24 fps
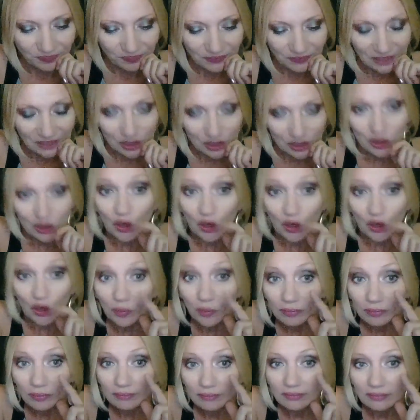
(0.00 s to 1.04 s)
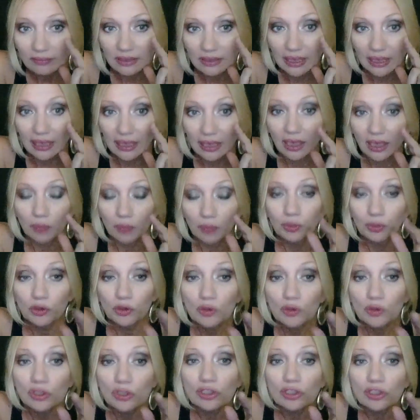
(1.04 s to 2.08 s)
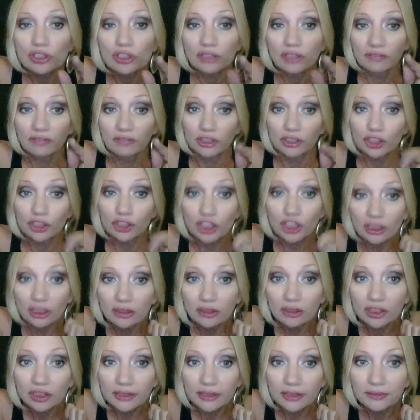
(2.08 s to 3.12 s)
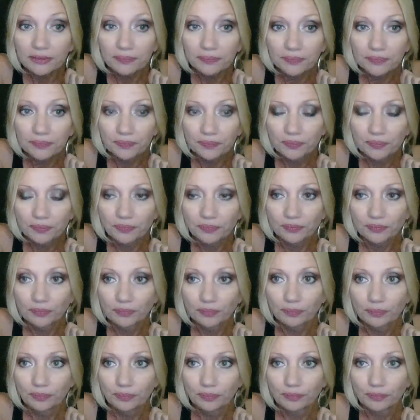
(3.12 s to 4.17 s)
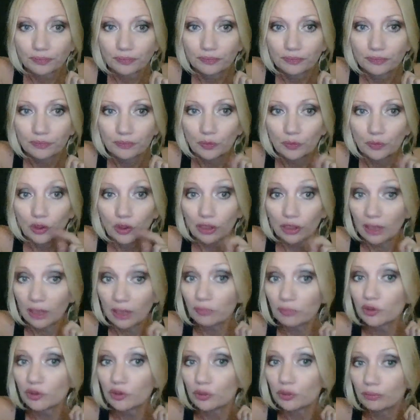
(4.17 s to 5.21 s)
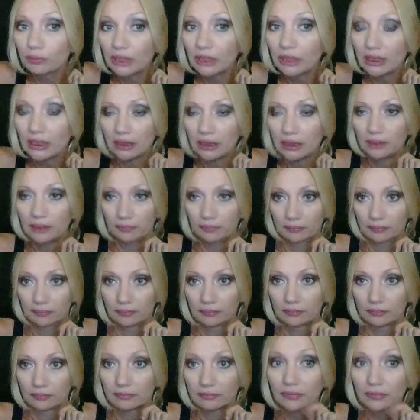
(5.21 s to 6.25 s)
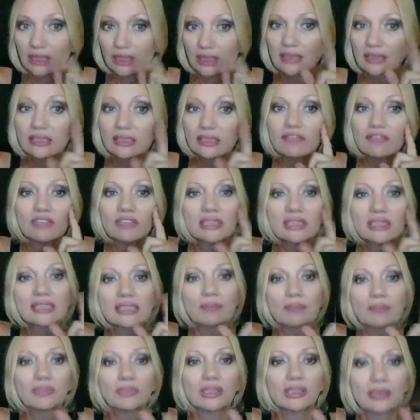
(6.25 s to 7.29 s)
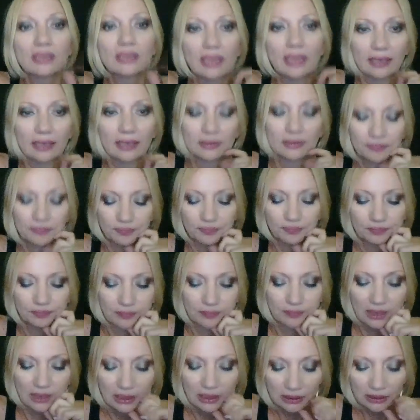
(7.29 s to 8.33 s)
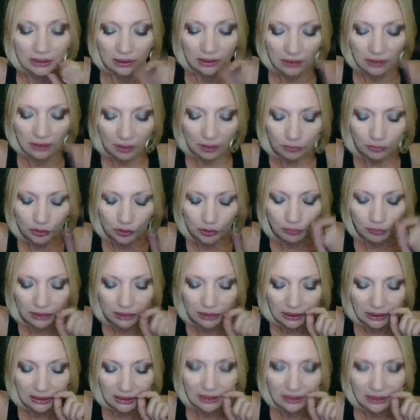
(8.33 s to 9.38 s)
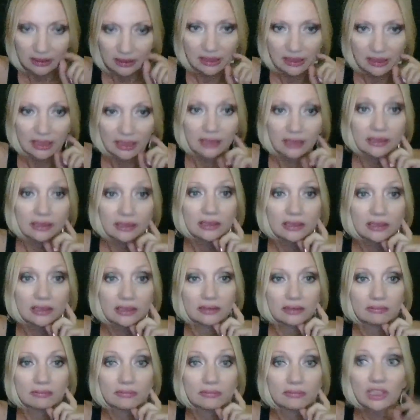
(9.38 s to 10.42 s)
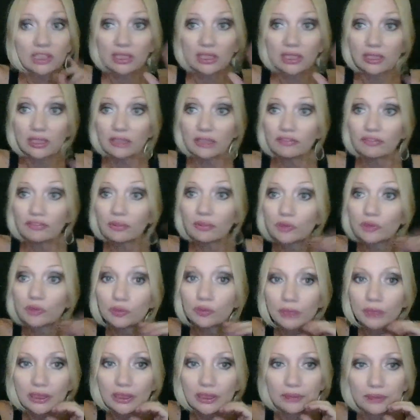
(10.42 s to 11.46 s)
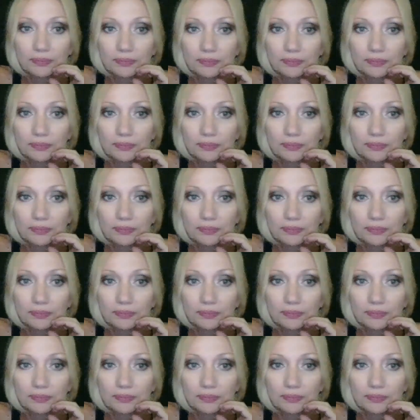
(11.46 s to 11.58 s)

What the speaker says: so the abusers of the children will come to me because they've accepted that. They'll come to me and they'll say, Lily, just leave them to be.